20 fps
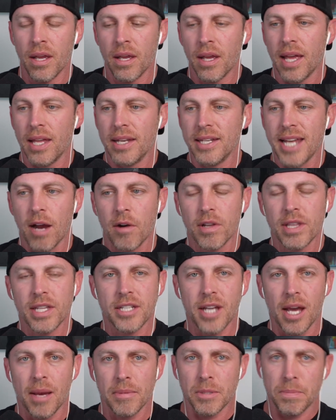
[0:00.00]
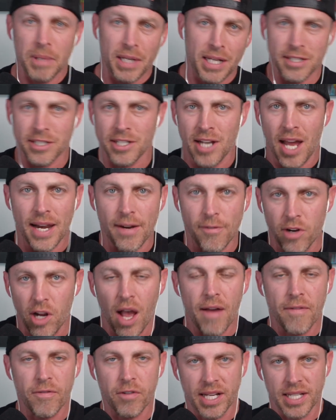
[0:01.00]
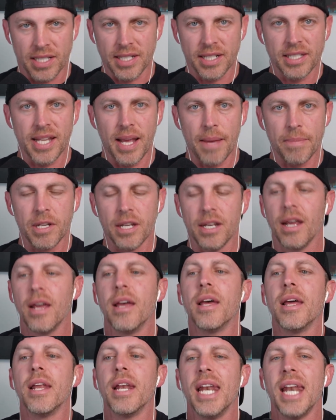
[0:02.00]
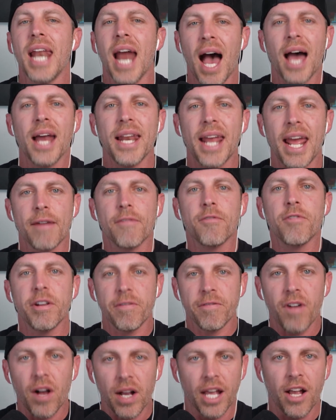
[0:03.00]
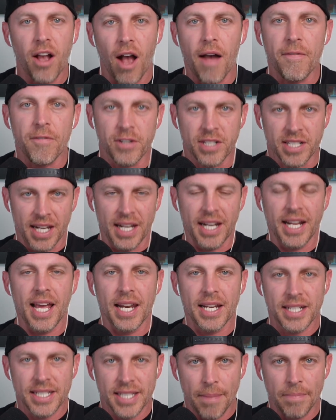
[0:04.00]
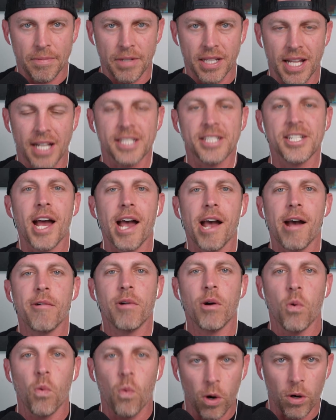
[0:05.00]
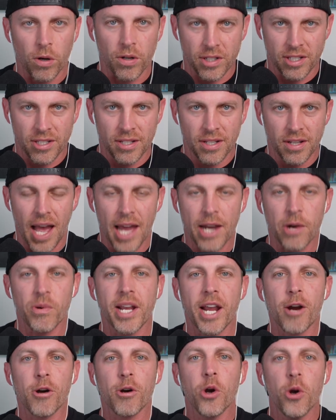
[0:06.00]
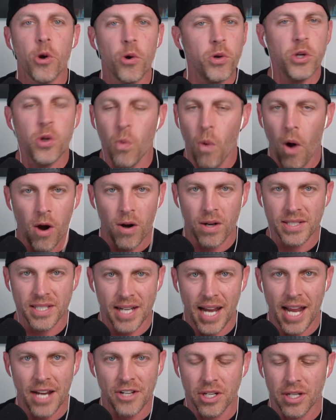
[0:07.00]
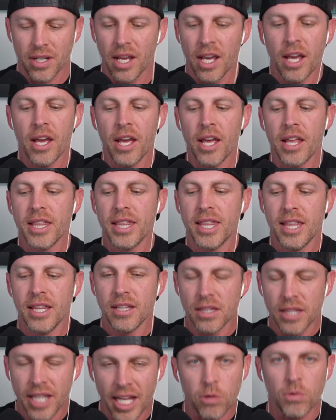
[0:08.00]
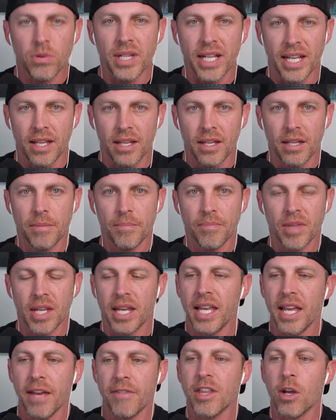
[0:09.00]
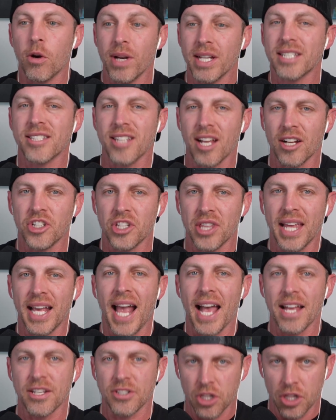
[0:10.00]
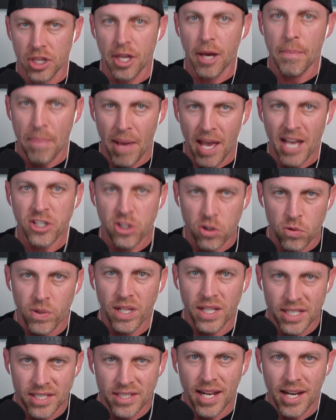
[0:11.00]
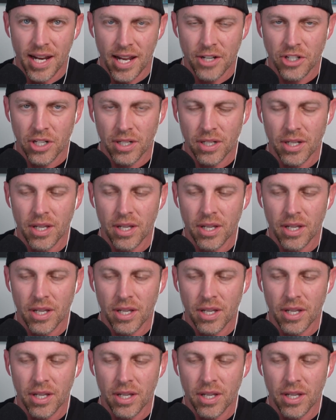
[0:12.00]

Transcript: down in the dumps because not every offer gets accepted? Not every fucking offer is going to get accepted. That's not how it works. I don't care who you are as an agent. Literally, if there is such thing as the best real estate agent,